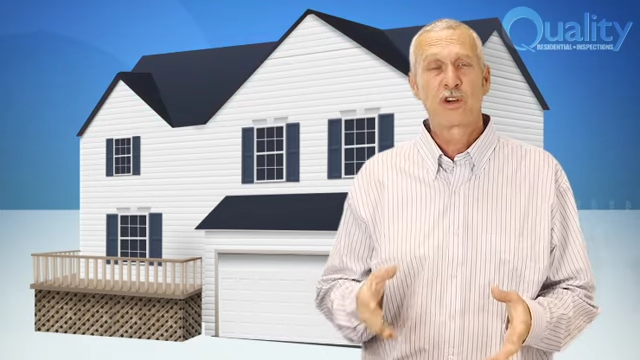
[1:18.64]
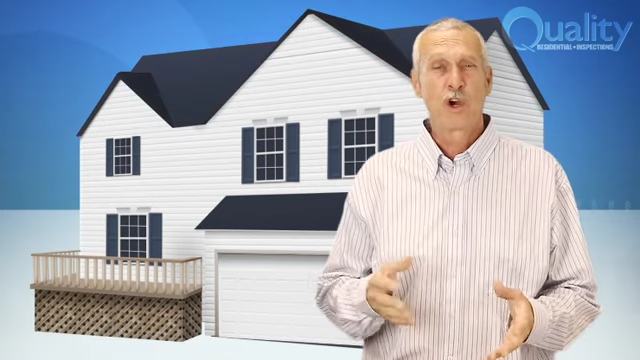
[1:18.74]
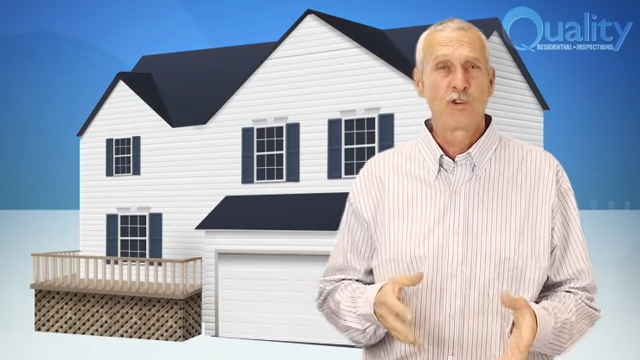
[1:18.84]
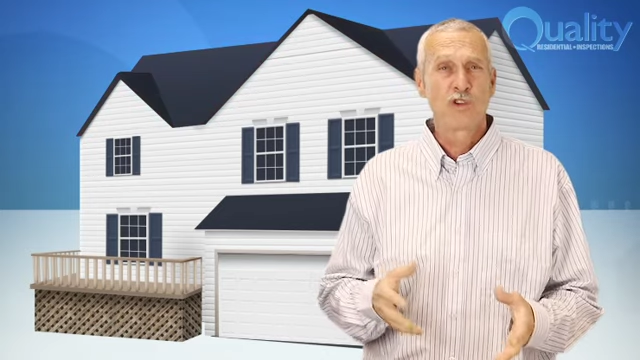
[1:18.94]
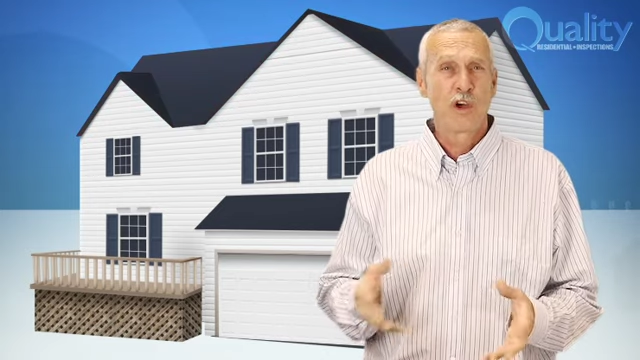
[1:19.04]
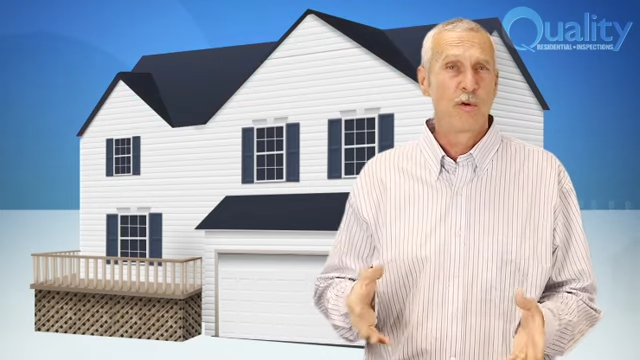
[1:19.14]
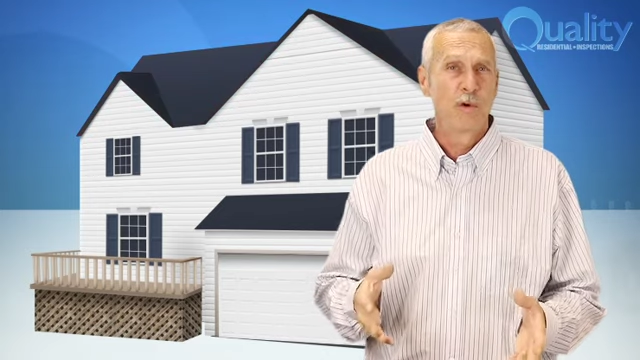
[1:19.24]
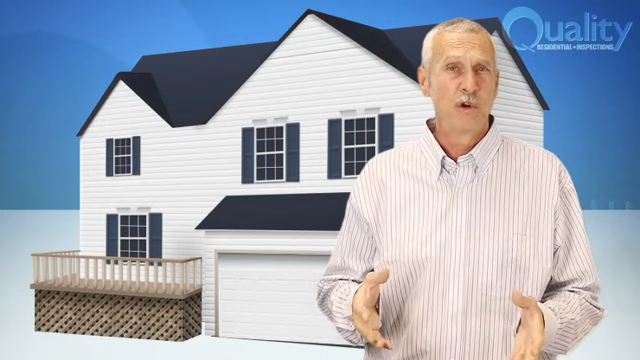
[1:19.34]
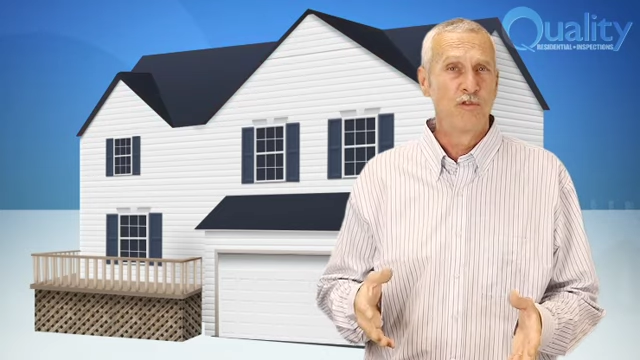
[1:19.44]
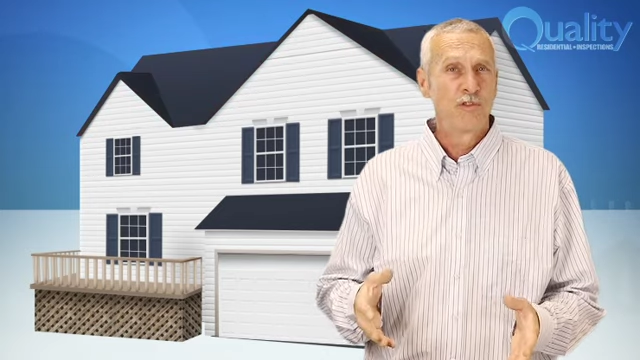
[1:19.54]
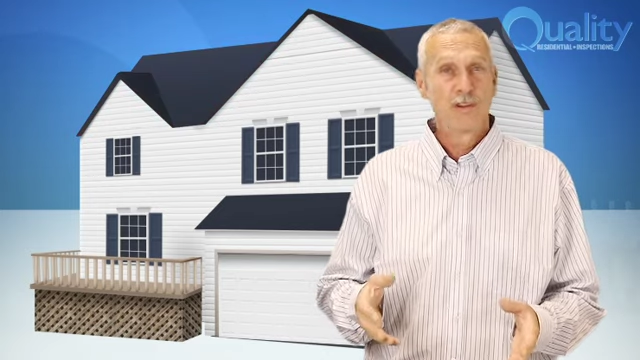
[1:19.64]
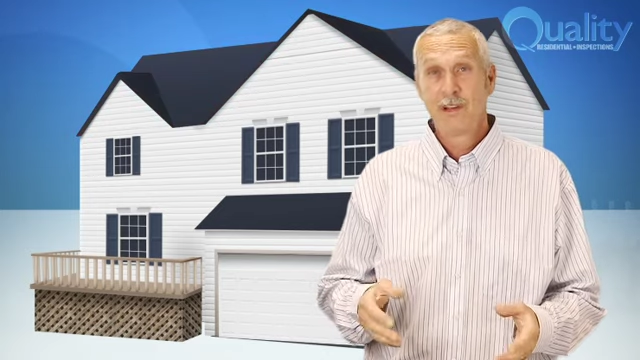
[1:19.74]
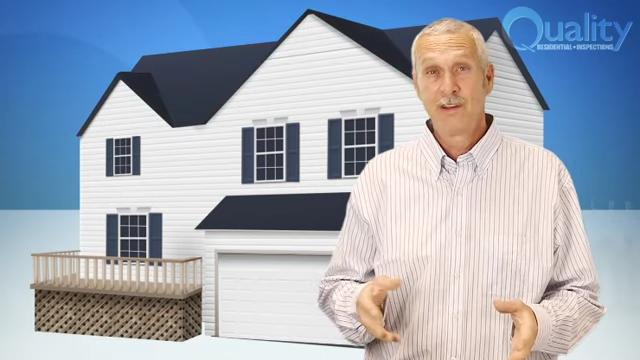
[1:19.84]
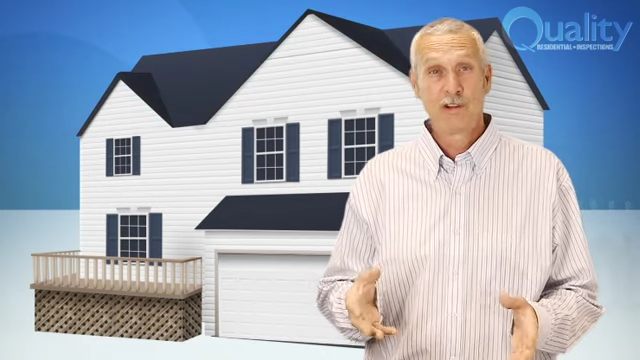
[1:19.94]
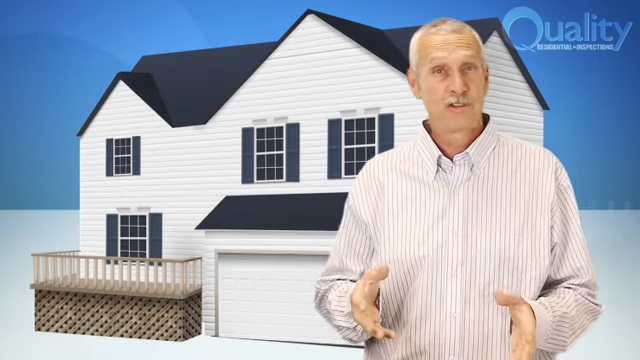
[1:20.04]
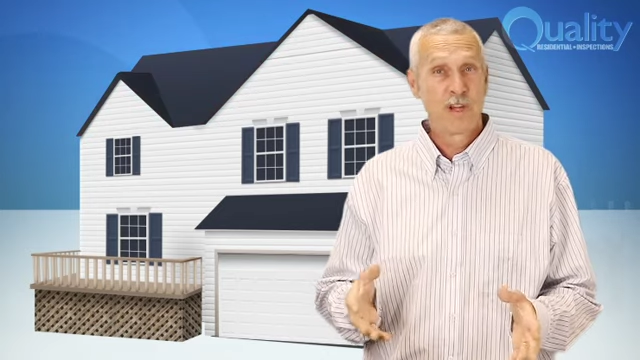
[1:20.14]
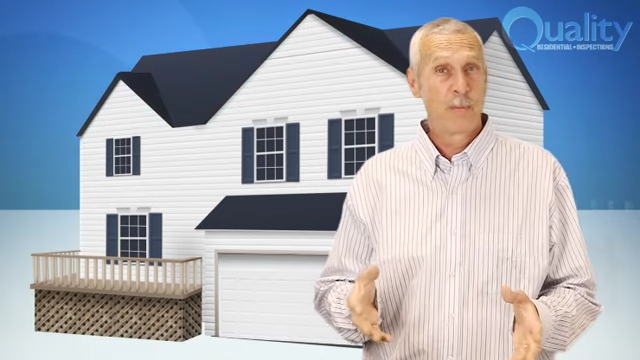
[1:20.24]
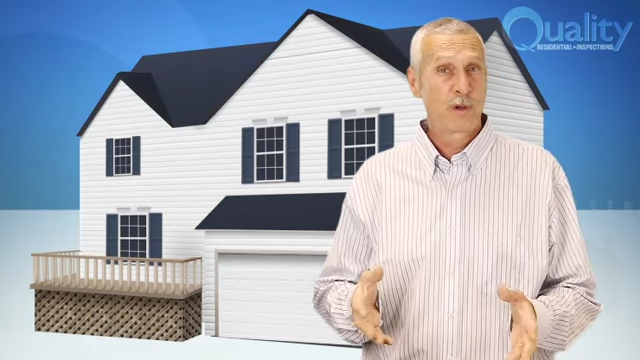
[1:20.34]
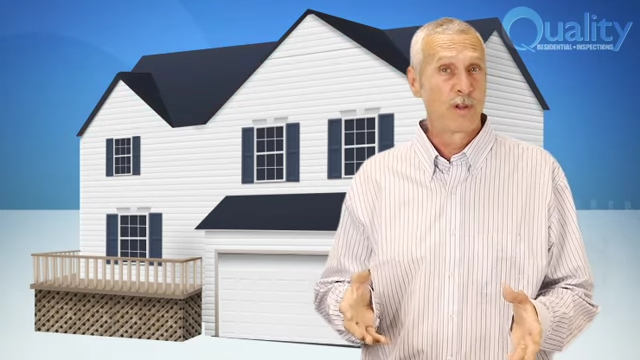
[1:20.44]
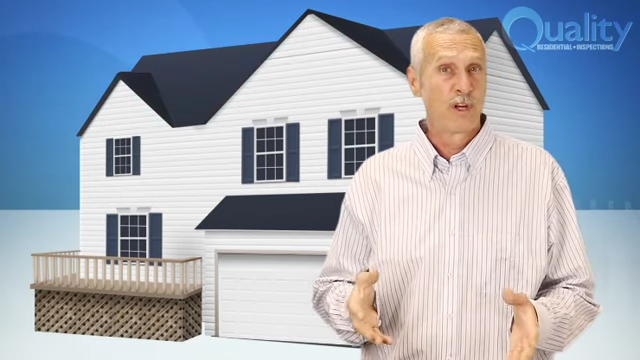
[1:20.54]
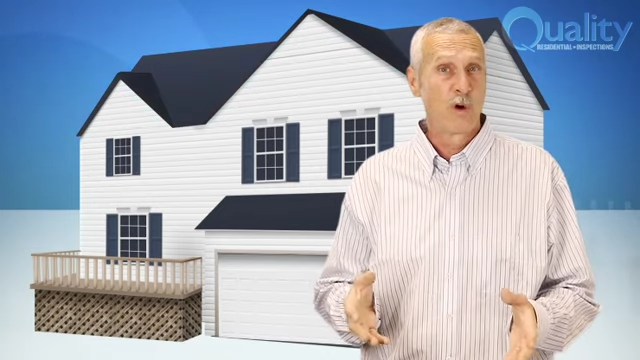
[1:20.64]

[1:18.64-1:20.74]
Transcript: goes on a roof, and there's typically